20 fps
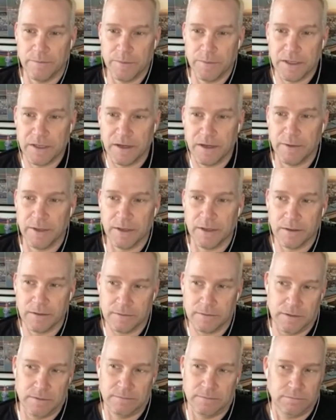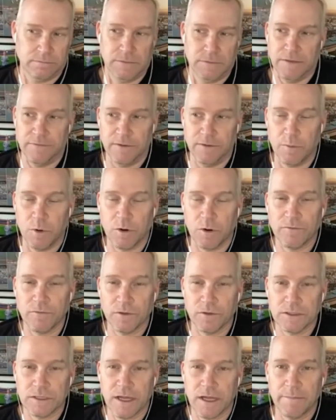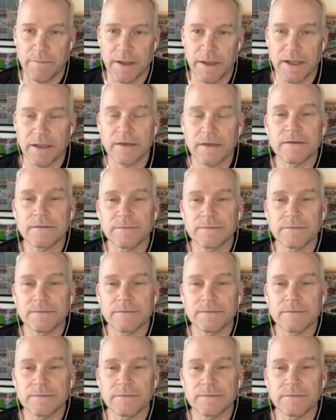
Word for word: becoming even more full time band.